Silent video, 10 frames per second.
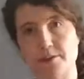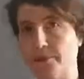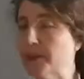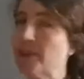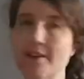So
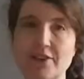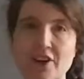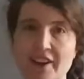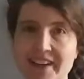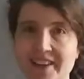we don't have a
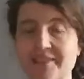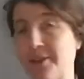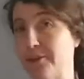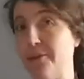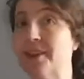car here.
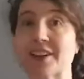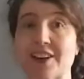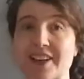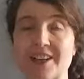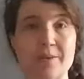We don't want a
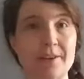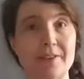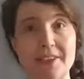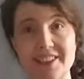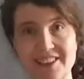car here. We
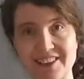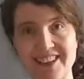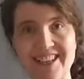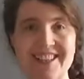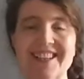don't need a car
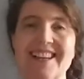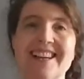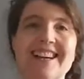here.